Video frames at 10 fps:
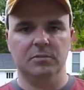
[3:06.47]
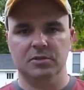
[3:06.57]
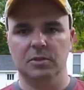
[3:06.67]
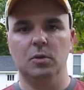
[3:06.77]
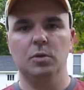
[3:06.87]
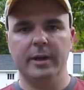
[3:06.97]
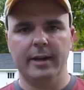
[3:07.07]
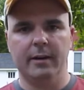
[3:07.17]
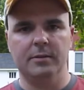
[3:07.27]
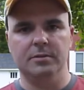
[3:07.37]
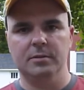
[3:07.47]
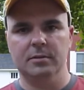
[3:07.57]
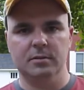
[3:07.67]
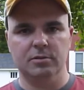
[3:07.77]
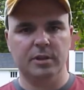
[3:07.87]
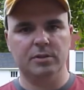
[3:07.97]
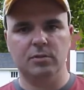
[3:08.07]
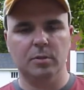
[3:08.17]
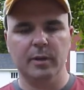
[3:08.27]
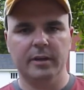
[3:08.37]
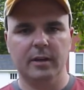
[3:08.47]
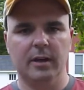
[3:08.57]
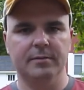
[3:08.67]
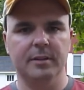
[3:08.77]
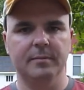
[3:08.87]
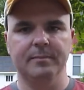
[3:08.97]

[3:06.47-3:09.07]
So who cares? Drink store brand coffee.